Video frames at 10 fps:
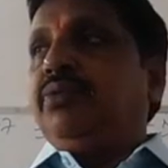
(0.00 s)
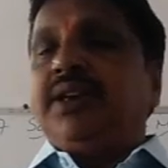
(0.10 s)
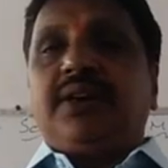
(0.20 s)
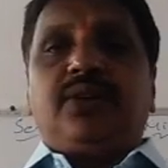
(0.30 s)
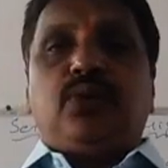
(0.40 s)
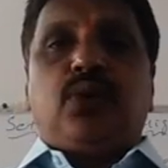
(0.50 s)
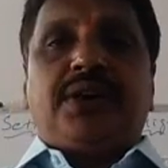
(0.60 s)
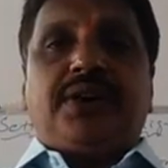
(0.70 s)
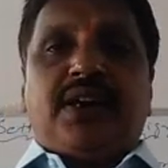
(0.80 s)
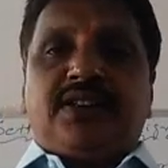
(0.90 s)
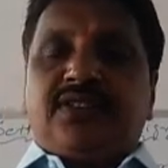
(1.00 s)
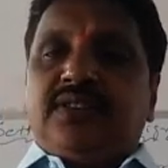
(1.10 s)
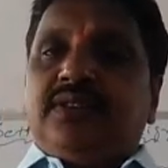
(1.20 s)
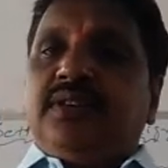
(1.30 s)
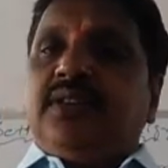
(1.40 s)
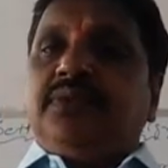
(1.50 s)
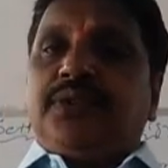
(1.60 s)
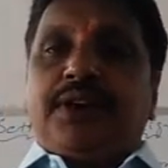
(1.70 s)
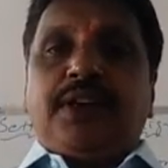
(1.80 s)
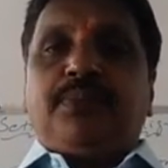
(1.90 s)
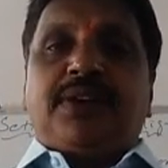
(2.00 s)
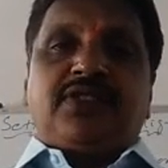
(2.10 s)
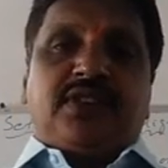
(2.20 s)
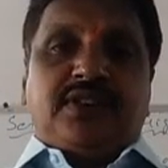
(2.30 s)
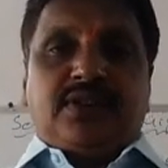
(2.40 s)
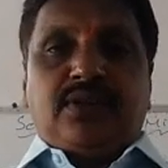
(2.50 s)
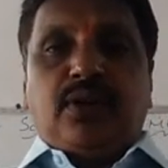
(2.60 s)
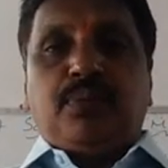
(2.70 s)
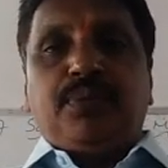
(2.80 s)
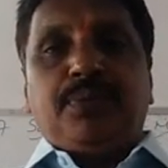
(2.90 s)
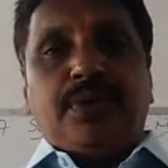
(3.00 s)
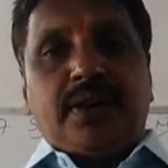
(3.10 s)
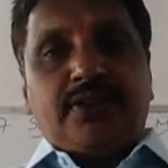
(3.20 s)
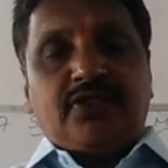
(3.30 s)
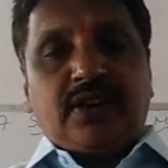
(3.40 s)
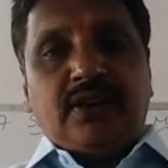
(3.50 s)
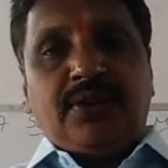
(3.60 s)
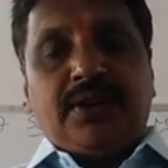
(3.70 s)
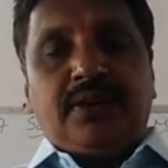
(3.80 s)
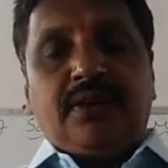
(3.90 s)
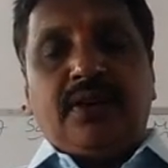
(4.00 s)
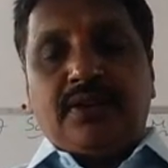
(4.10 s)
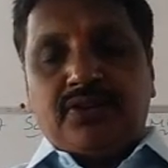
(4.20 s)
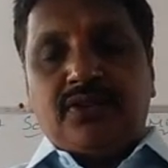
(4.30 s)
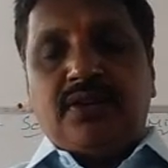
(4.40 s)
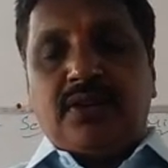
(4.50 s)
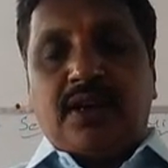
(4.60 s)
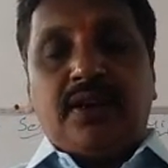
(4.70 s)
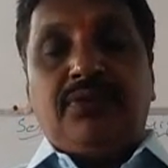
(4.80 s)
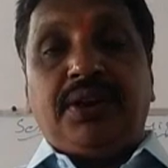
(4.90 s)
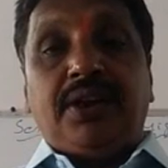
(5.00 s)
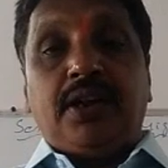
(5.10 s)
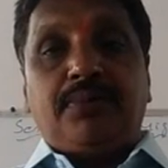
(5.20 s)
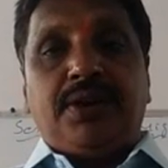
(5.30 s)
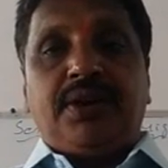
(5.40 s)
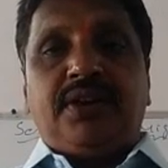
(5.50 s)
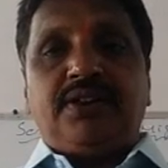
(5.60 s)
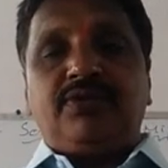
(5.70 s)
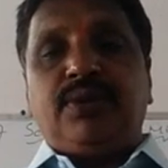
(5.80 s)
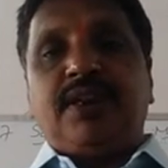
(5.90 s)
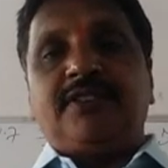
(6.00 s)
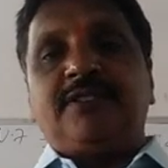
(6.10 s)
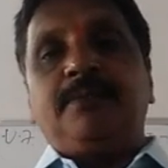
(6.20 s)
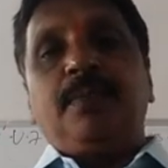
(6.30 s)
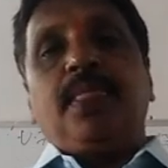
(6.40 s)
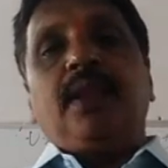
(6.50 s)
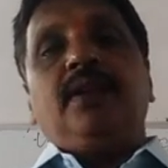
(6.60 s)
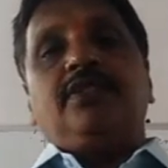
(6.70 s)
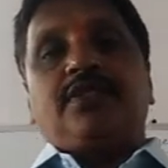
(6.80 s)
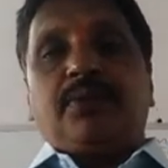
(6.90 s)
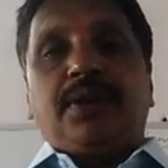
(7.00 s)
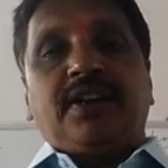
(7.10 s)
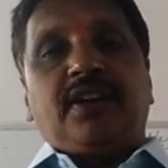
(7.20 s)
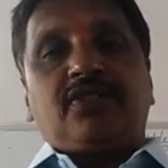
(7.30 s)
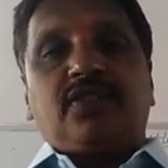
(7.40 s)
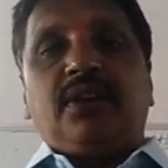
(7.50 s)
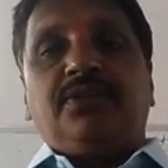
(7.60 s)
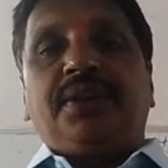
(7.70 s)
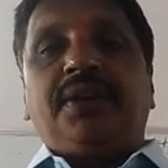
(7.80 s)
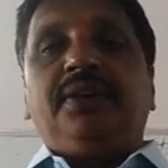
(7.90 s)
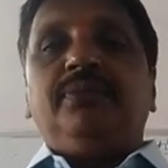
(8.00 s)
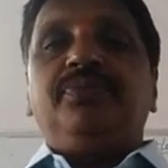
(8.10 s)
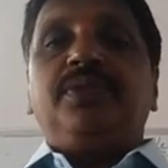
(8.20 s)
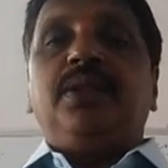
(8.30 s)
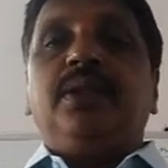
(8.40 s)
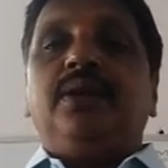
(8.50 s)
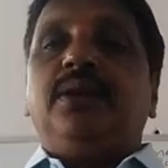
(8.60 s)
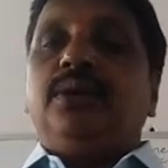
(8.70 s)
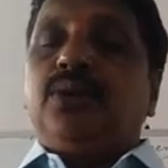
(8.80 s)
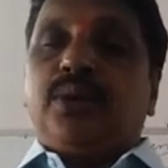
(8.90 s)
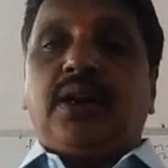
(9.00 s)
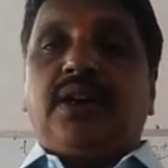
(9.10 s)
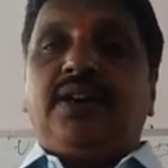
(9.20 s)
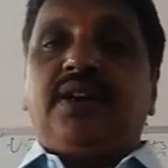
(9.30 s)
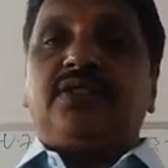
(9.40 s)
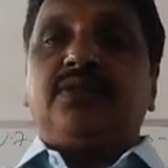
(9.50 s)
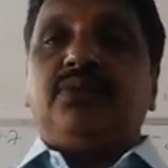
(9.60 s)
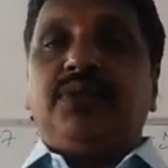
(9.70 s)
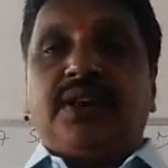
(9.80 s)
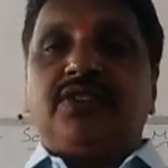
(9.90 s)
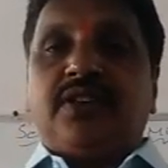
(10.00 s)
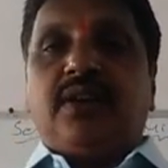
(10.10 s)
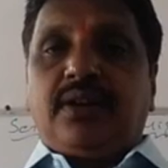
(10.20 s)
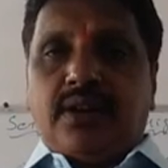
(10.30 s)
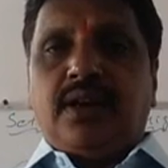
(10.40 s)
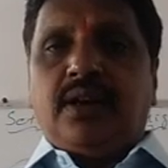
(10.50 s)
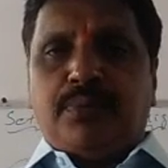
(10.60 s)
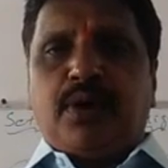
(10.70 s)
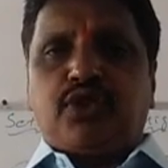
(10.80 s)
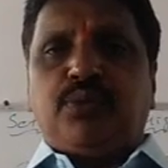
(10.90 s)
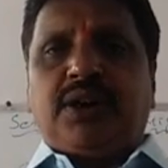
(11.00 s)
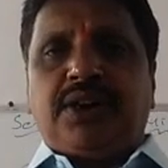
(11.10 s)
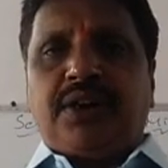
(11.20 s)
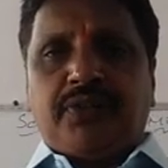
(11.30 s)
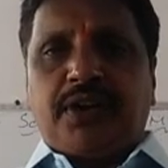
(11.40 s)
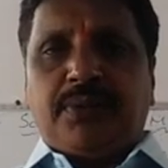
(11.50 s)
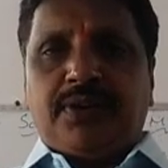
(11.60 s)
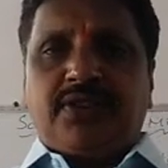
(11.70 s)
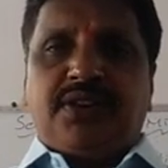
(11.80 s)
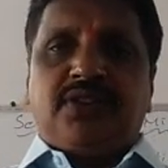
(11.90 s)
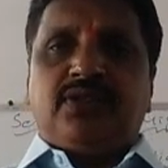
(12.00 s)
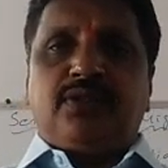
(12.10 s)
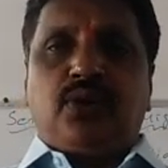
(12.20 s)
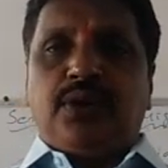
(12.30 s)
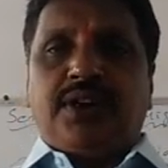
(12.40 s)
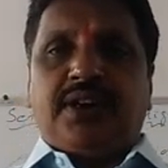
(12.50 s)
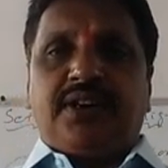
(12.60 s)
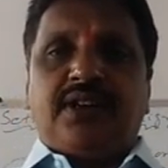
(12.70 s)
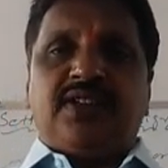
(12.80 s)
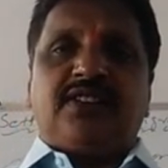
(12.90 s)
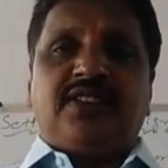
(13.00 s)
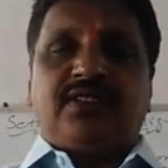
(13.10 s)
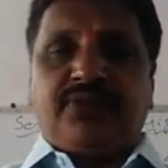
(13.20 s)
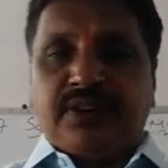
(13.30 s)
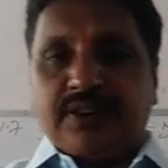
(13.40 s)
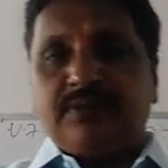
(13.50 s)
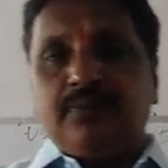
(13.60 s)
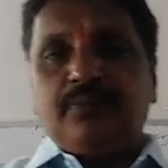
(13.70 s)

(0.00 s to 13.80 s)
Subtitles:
We can quote it as 30% of people are still living in urban areas, whereas 70 are still living in rural areas. We can say approximately 30%. Don't take it as exact figure.